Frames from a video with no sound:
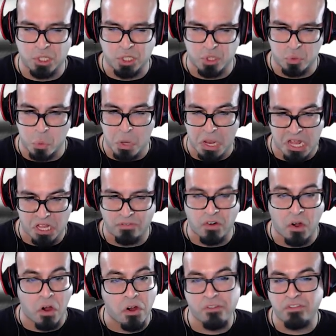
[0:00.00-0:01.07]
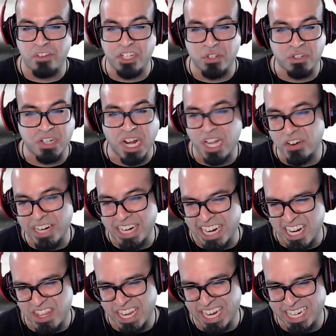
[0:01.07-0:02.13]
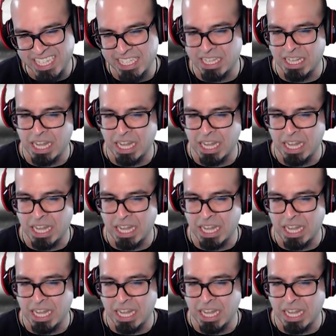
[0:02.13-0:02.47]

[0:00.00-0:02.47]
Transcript: swill of artificial coloring and thickened